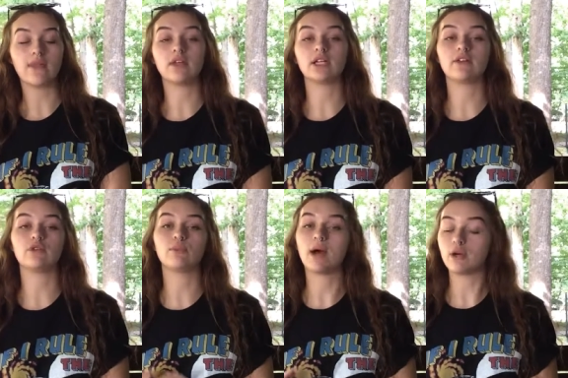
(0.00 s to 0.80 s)
and then give
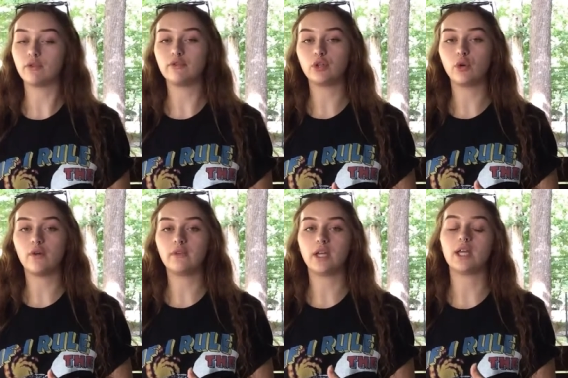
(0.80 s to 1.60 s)
you my review
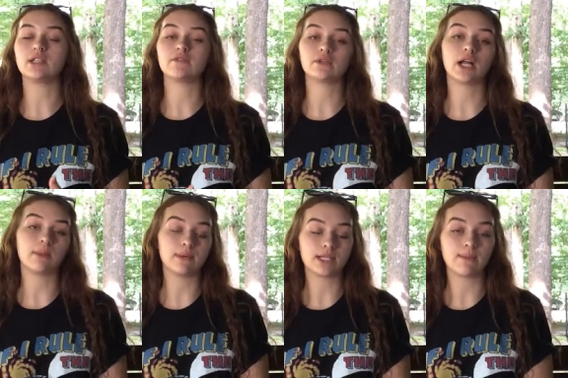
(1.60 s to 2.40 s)
of it and different
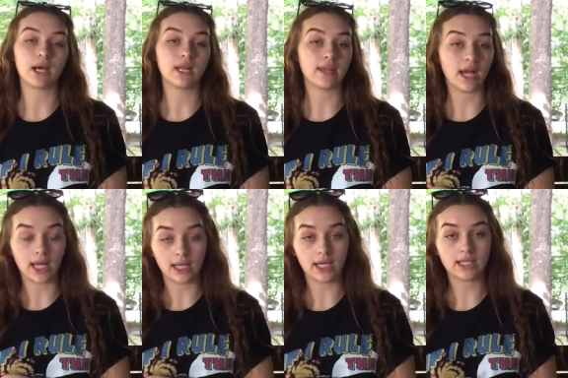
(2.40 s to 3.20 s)
elements about it that
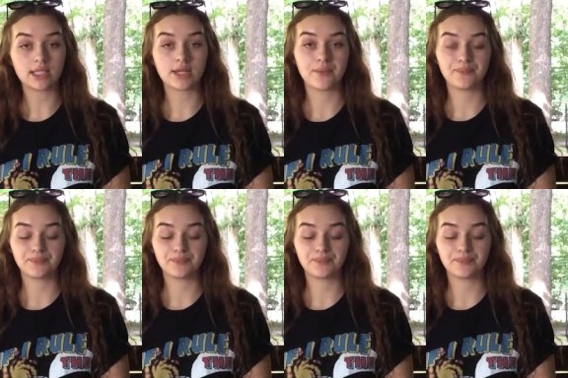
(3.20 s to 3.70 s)
I liked.